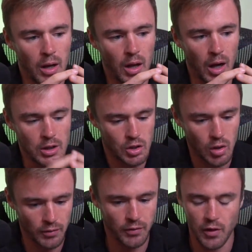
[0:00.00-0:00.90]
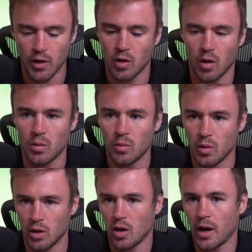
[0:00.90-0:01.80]
I just got off a phone call
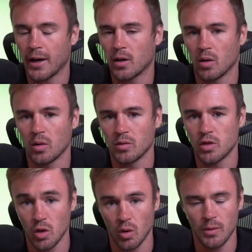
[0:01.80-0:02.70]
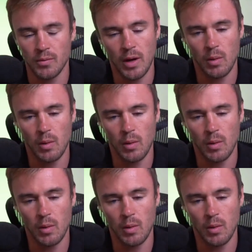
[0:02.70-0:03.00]
with a guy called Sean, right?